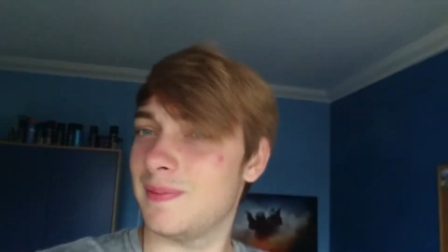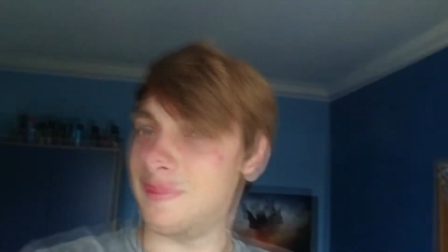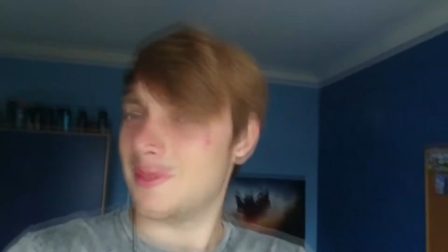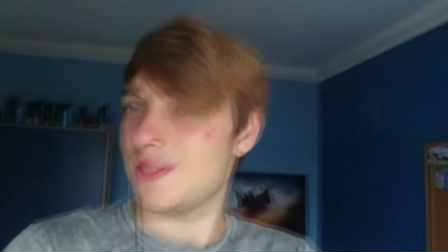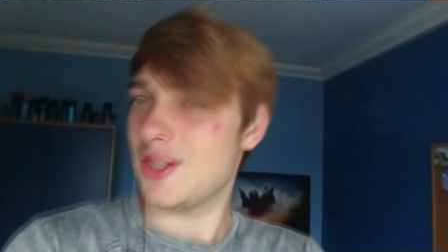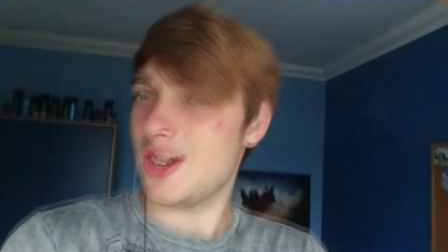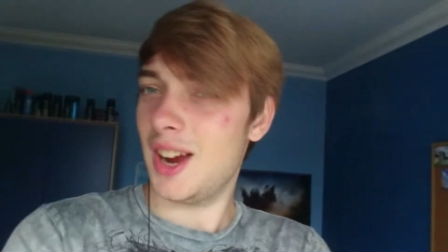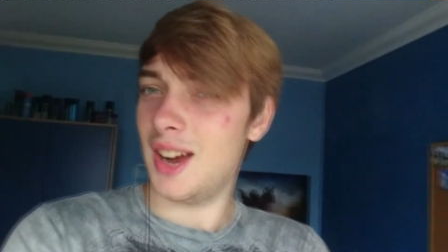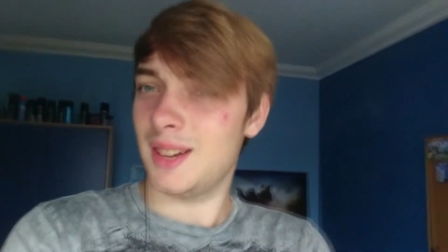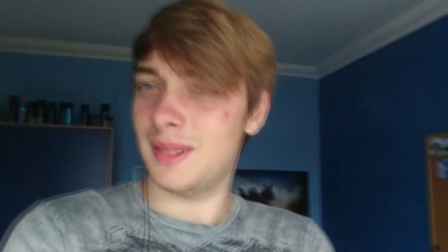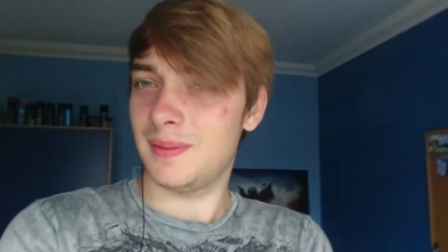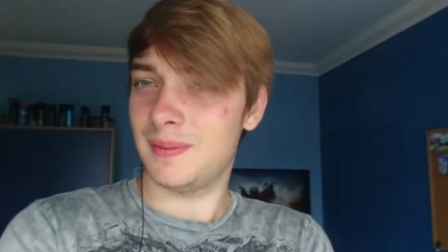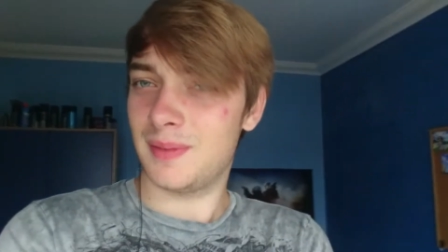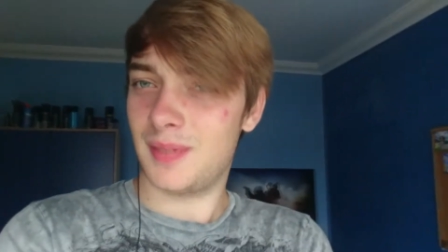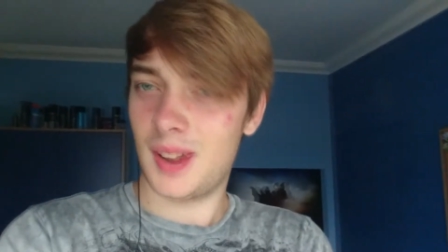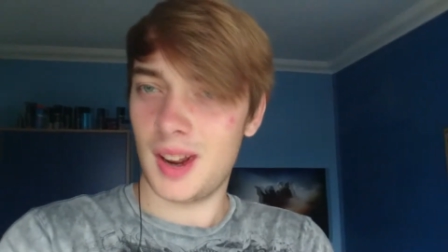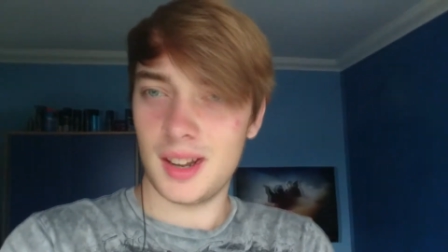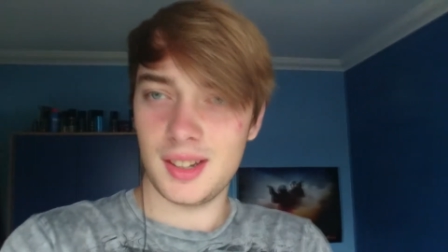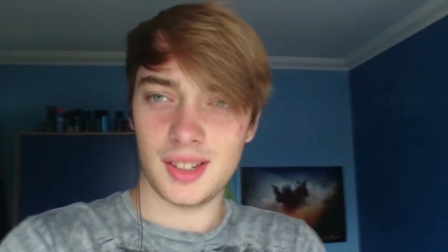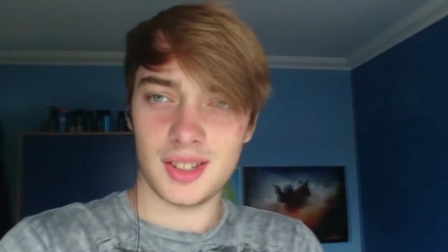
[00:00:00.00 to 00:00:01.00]
Jade
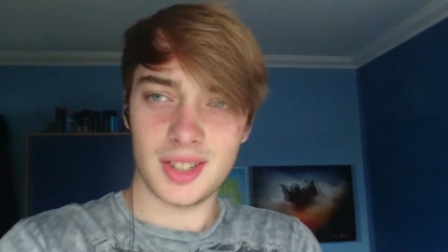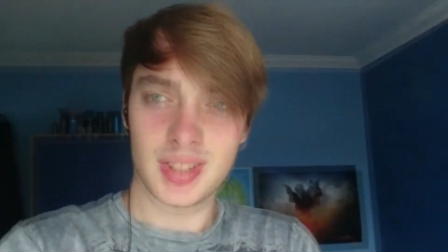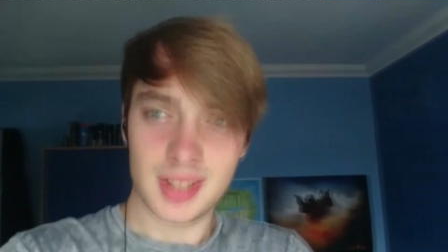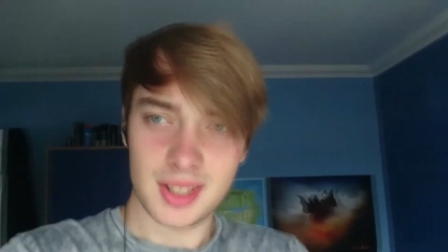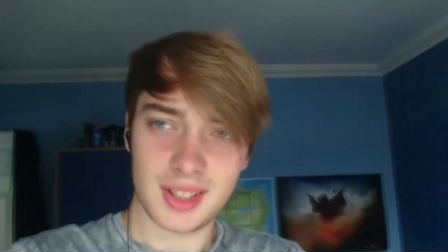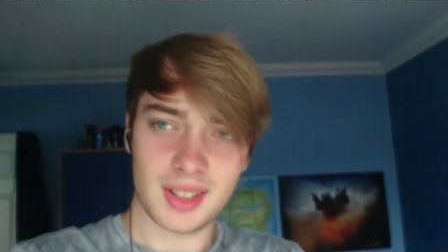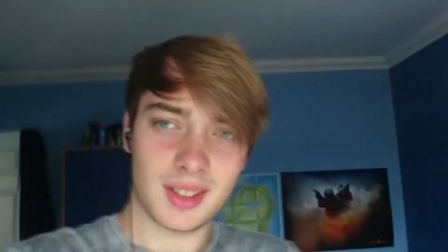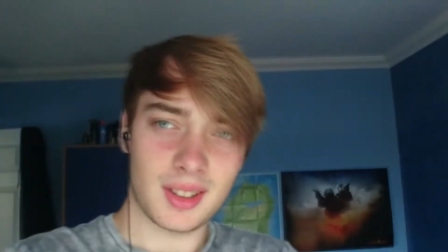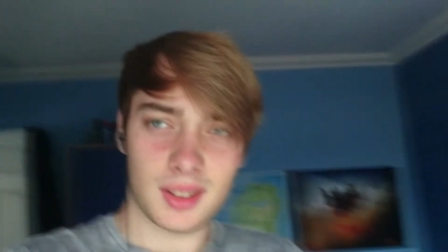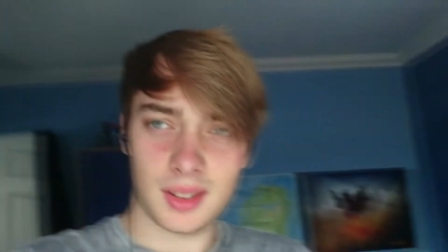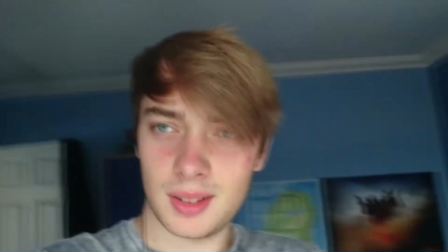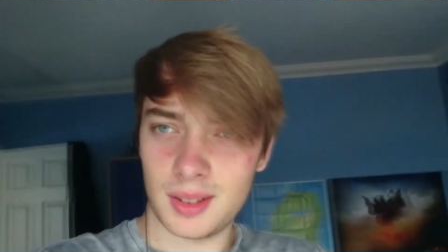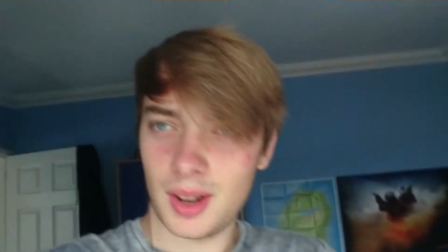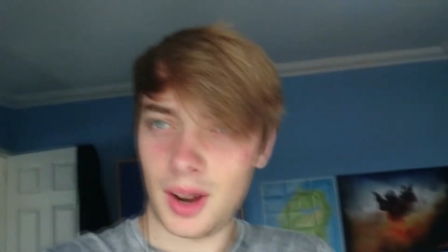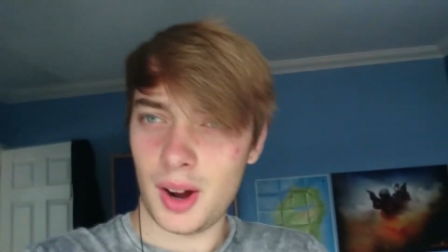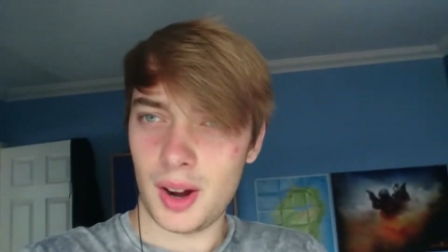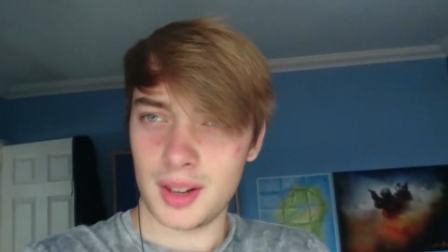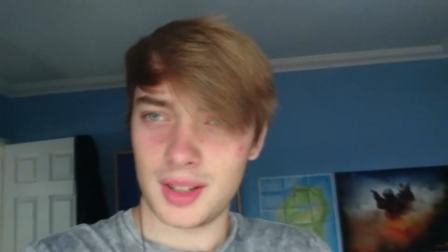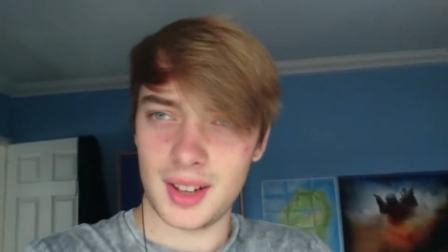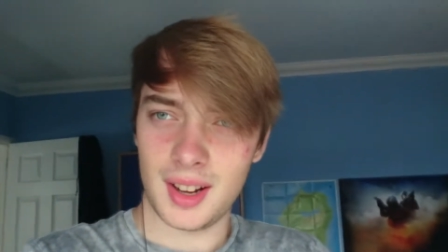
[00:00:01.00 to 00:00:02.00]
kind of just
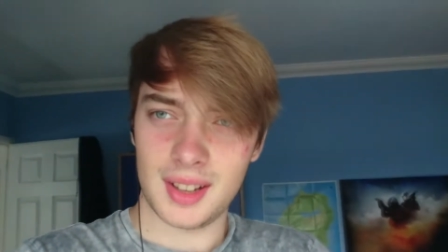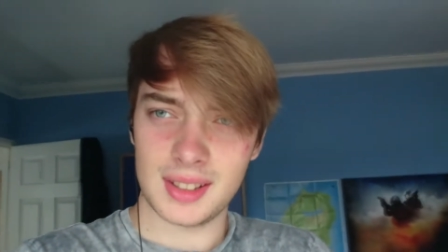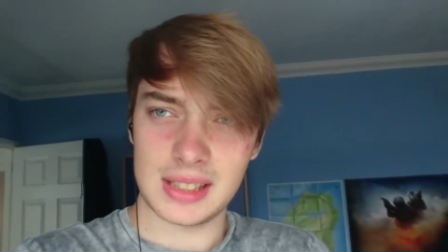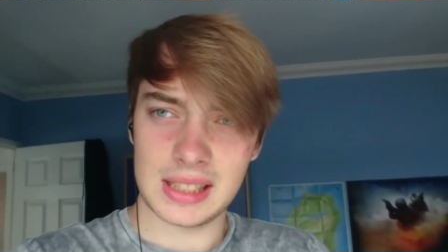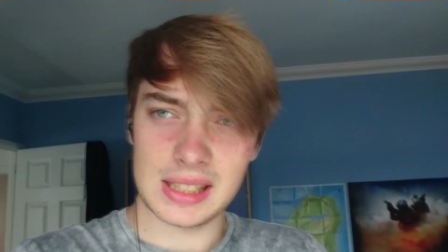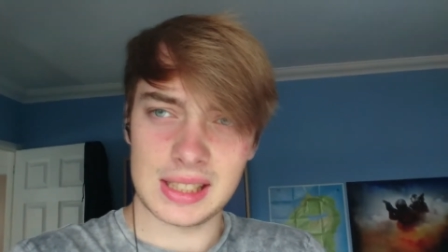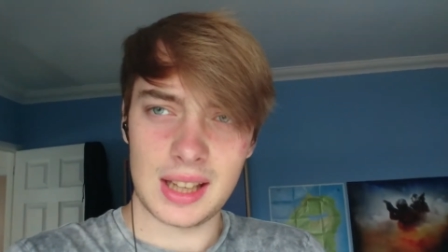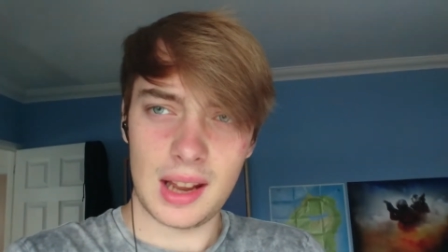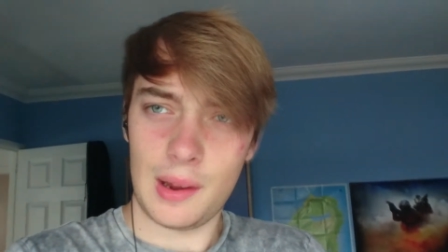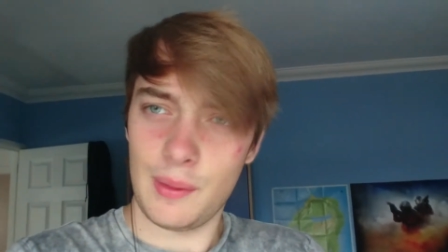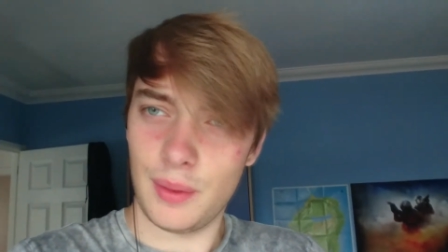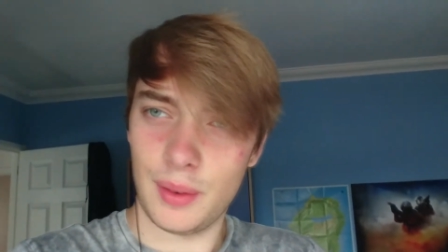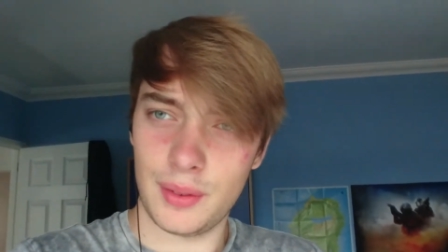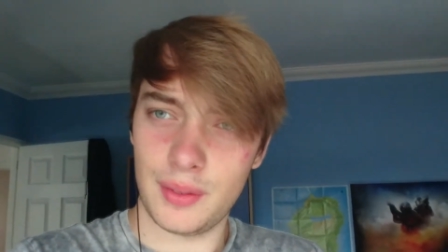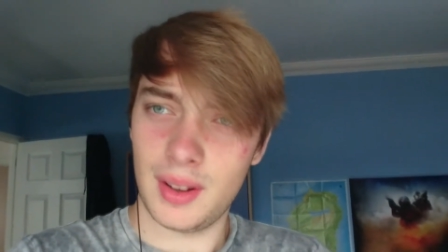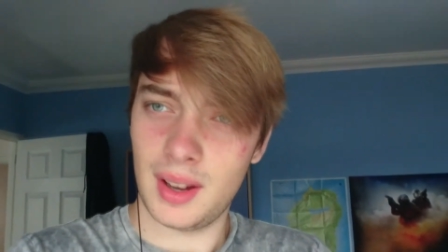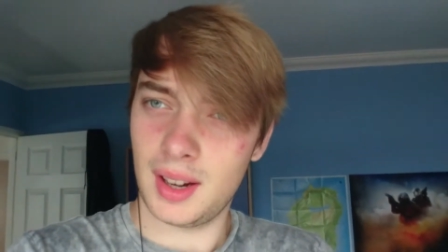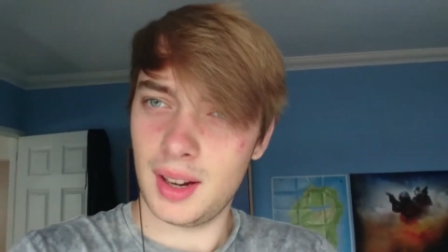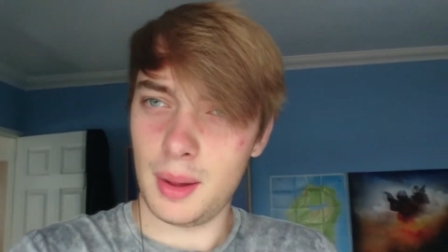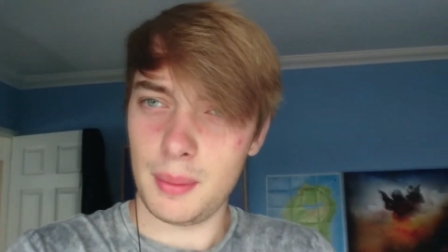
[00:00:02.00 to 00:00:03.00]
hard cuts into
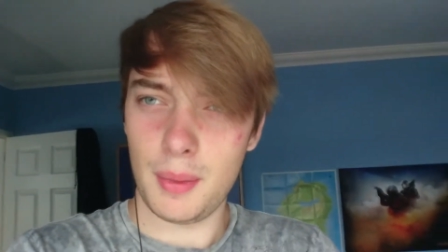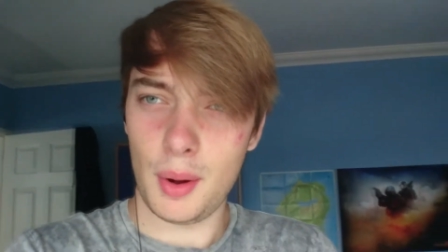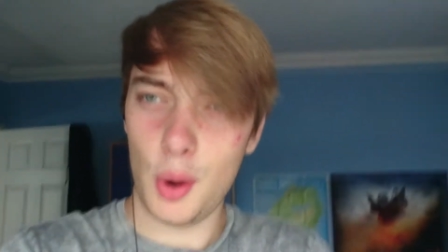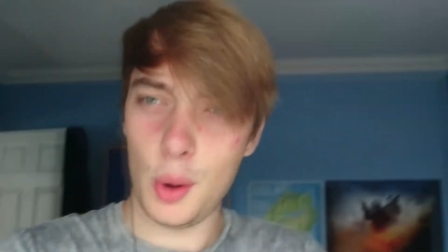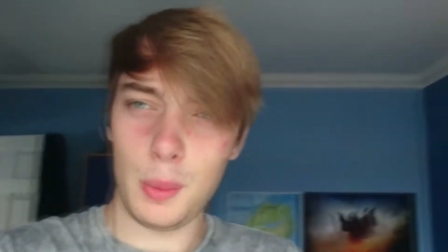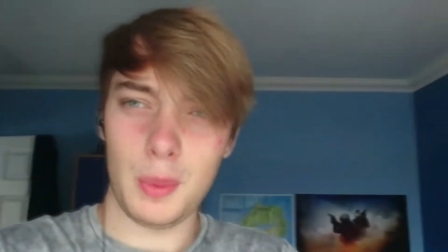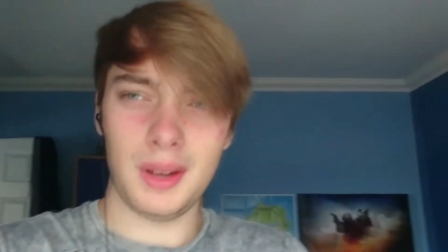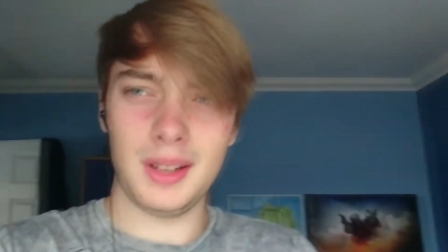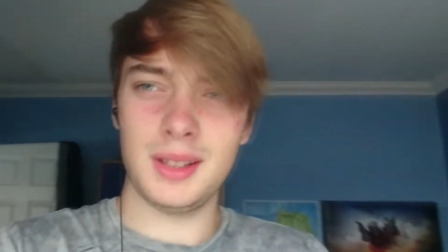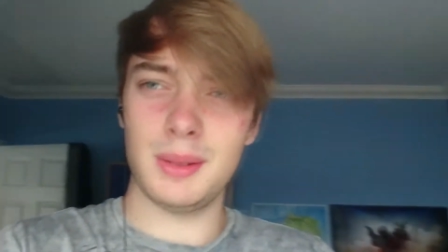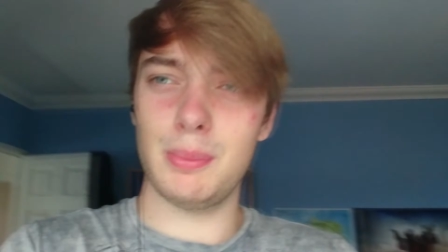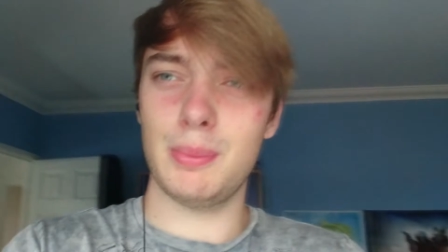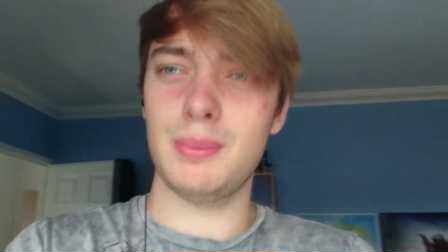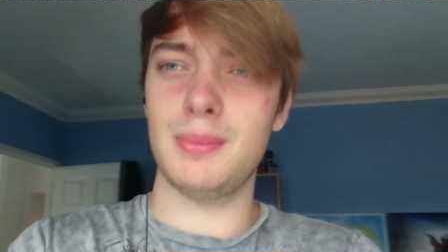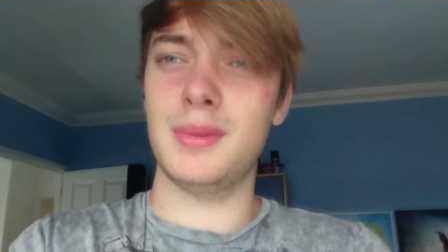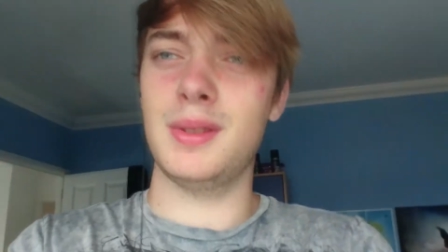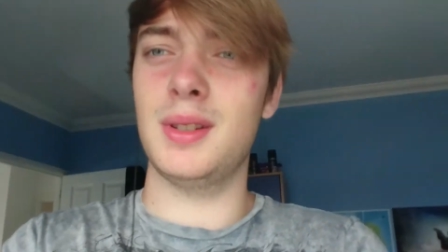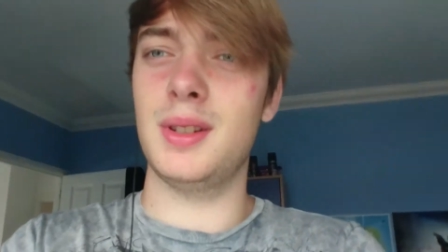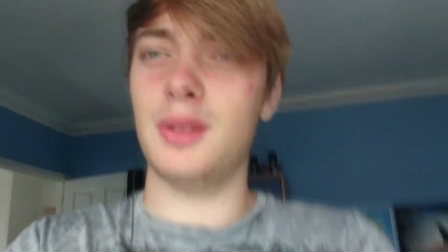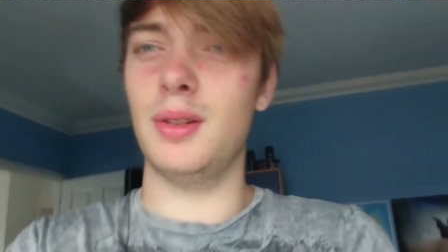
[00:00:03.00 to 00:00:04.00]
everything, and I'm hoping to
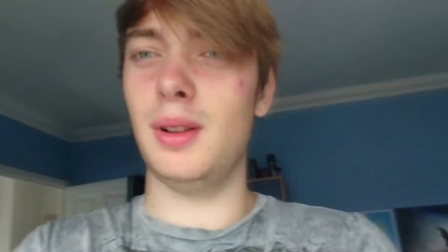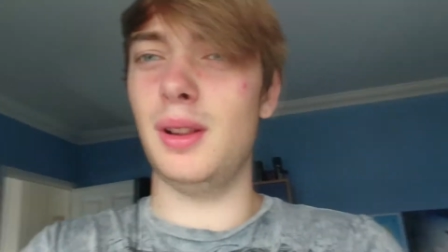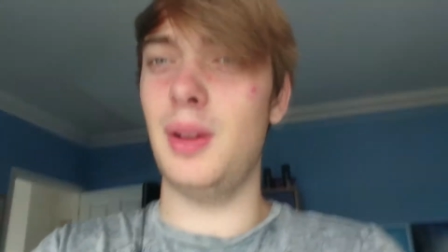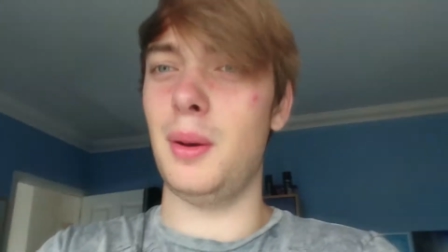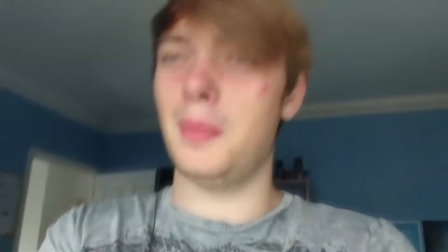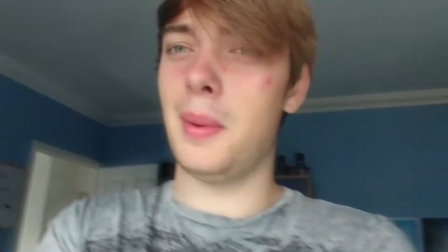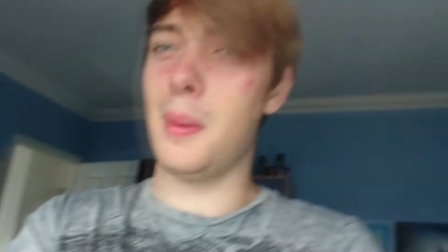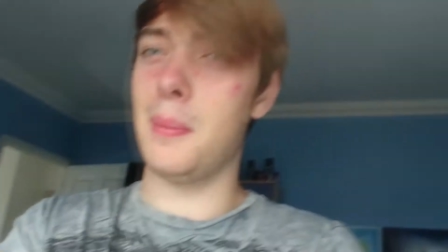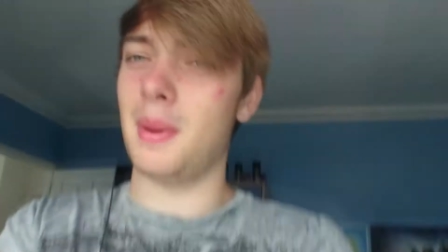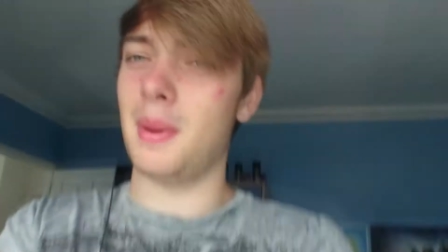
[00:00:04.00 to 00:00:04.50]
do a little bit